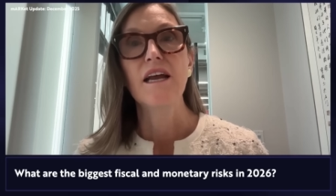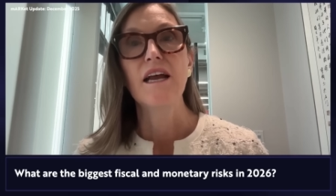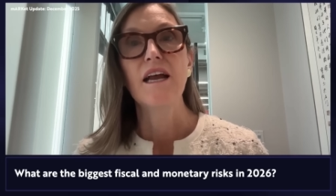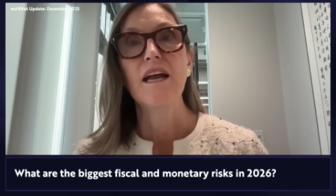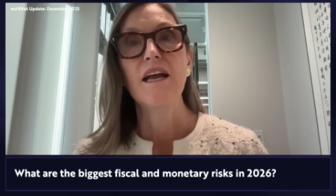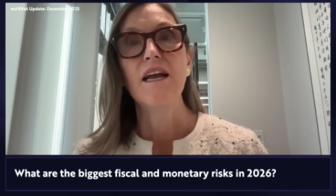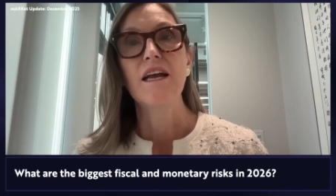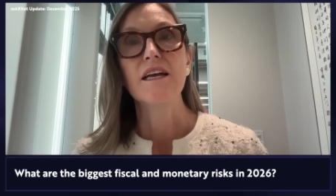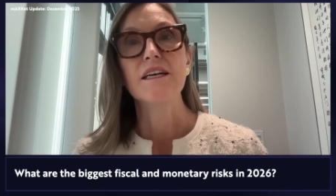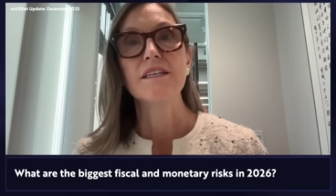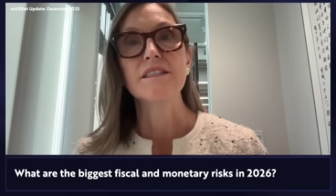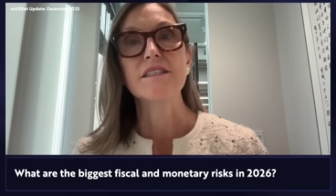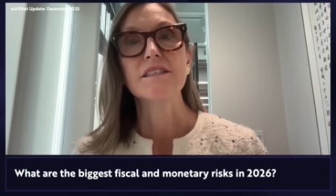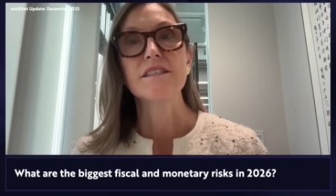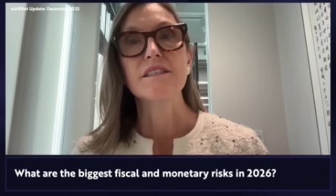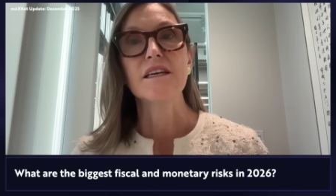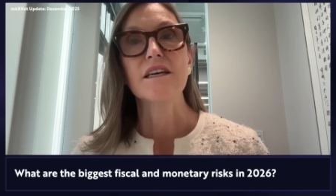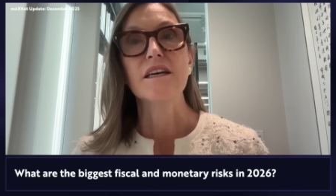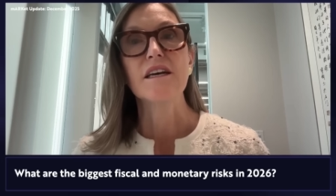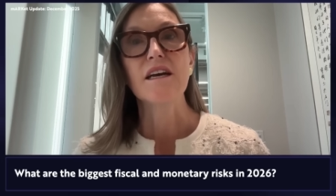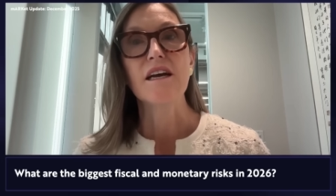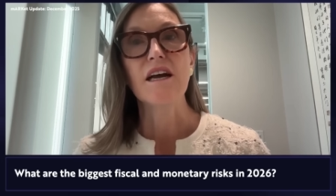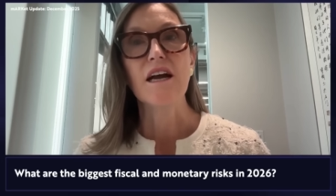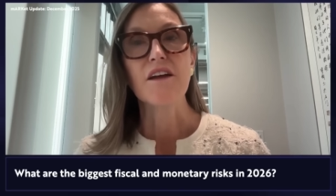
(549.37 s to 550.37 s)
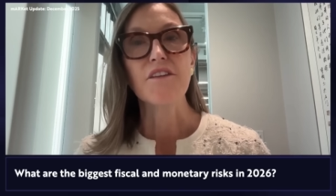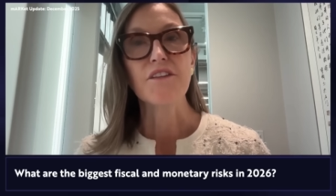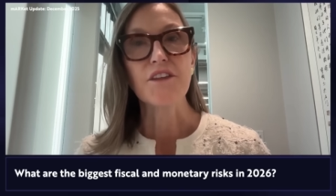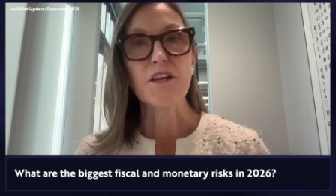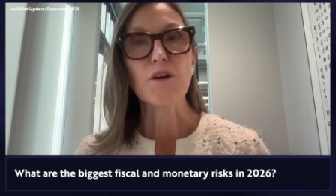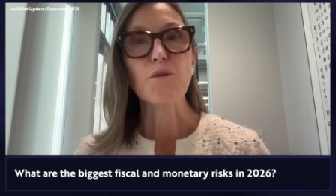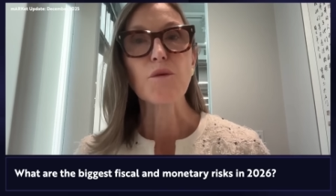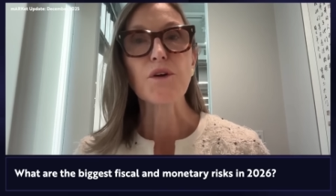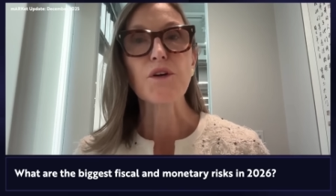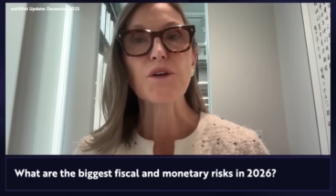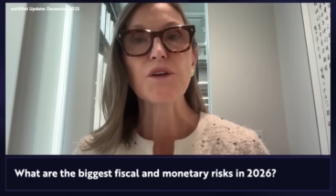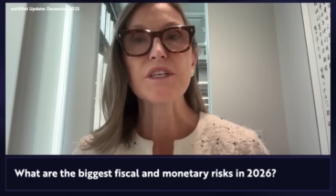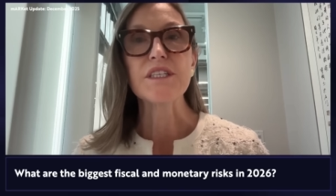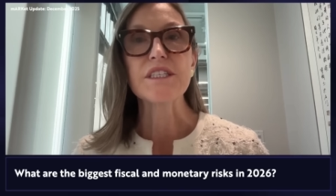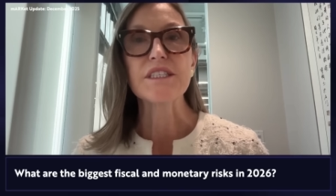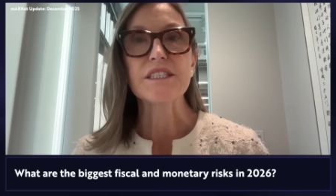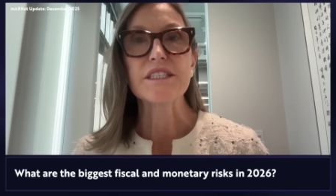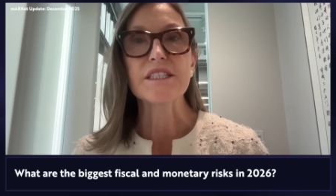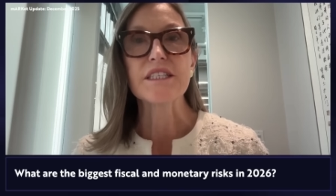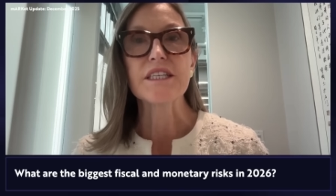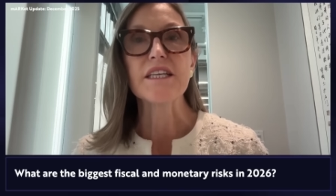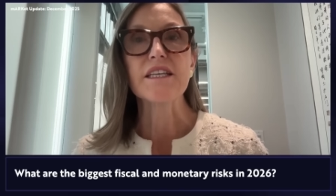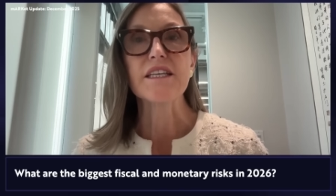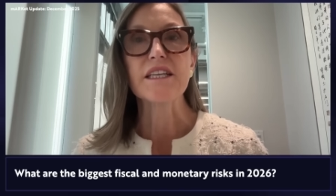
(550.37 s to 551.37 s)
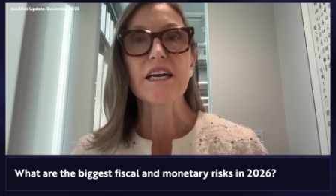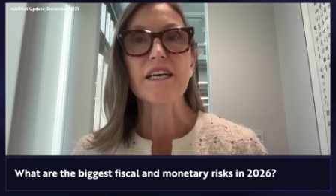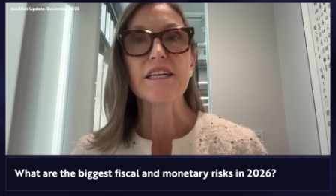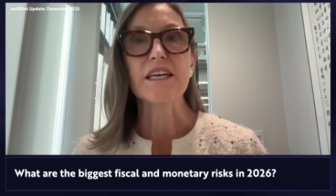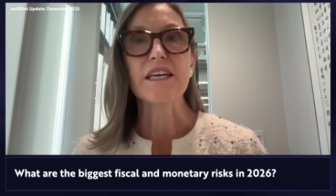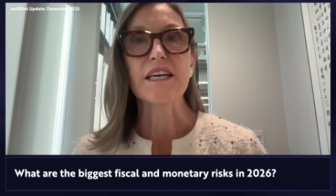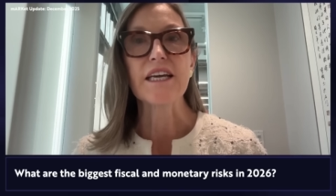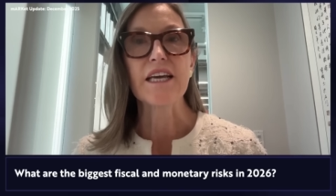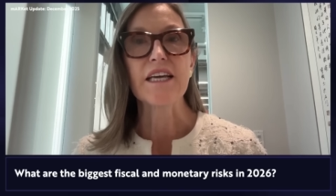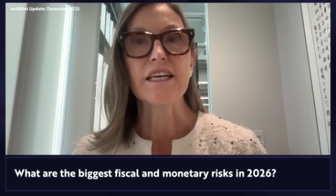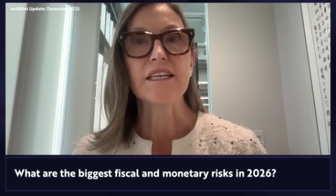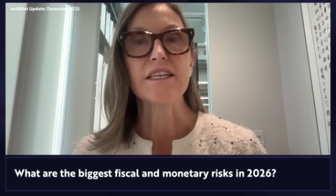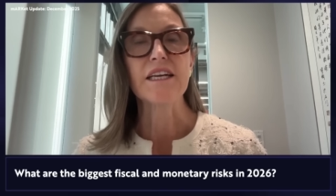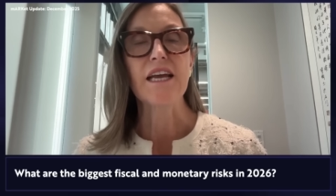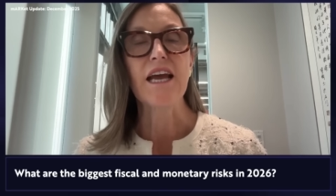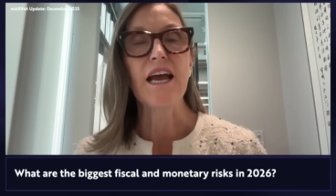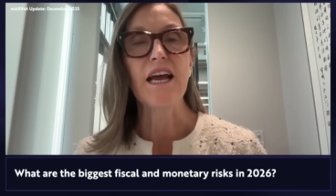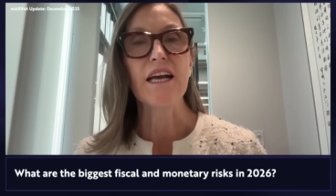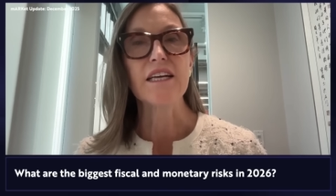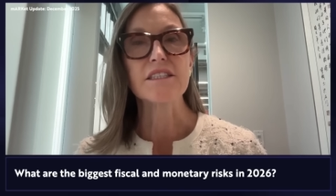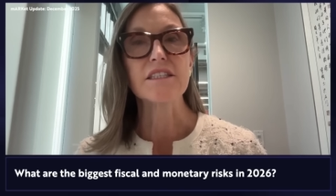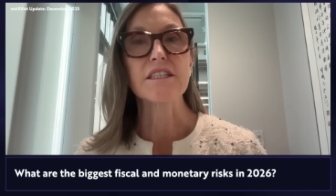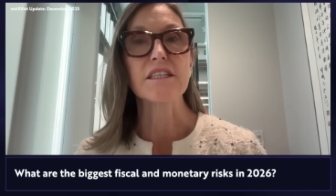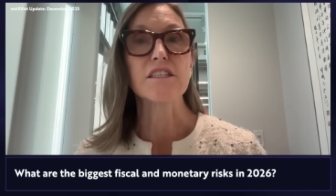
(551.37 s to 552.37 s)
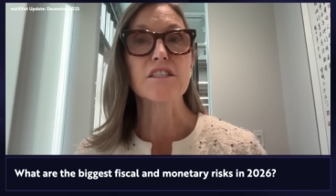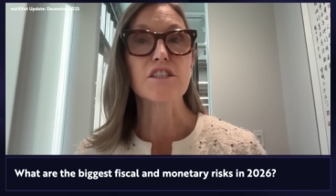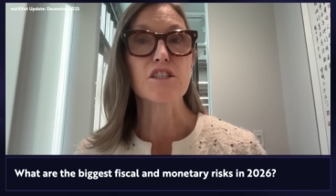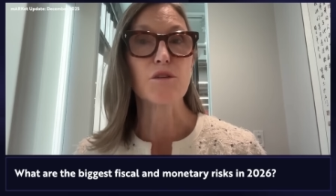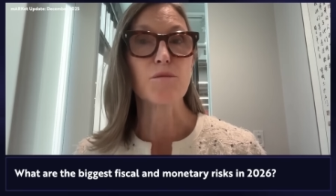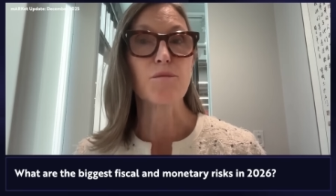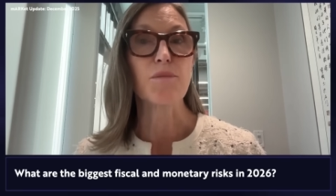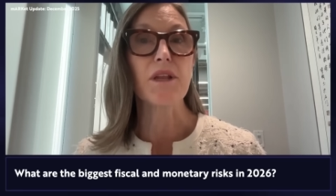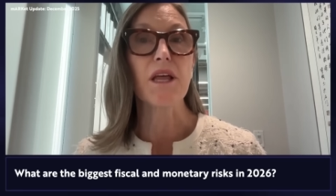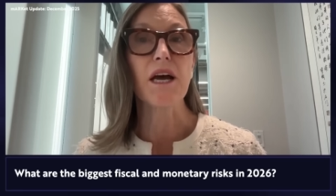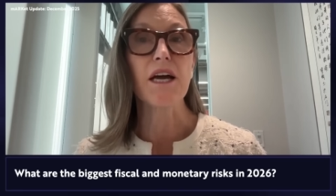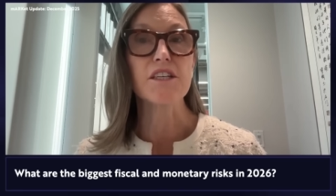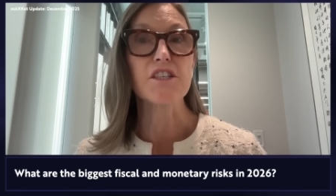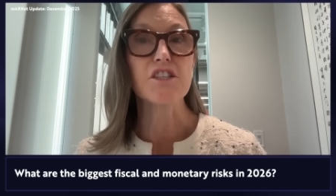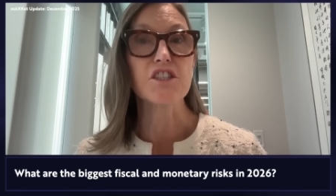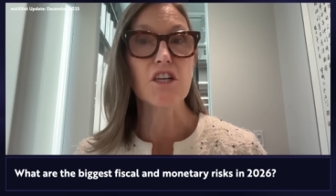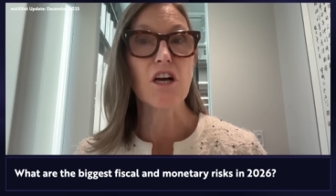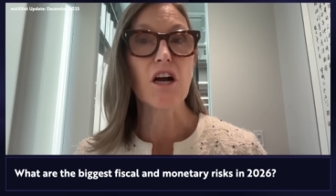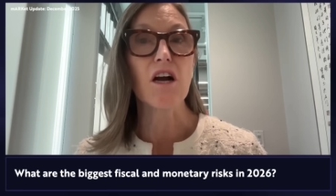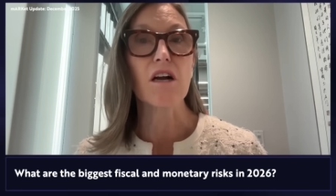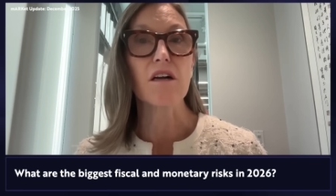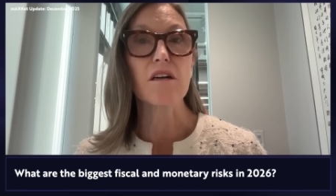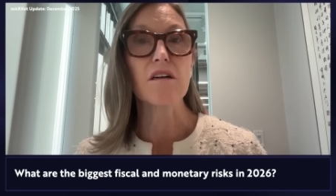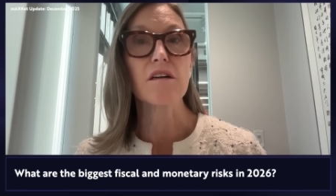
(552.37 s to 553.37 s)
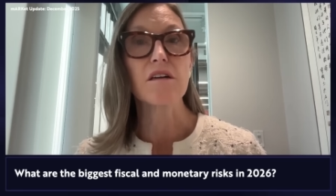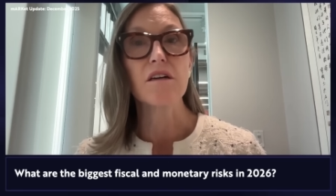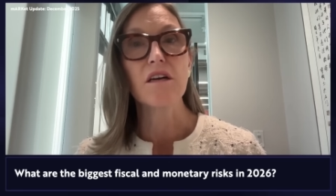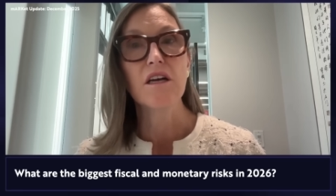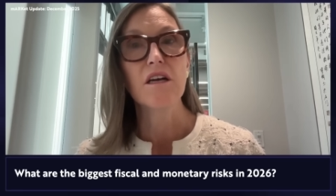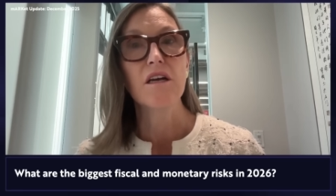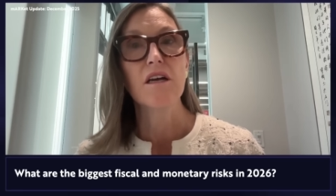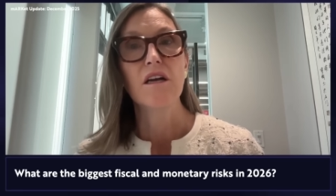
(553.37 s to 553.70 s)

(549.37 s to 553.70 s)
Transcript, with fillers: And I think we're going to see that again as the supply shock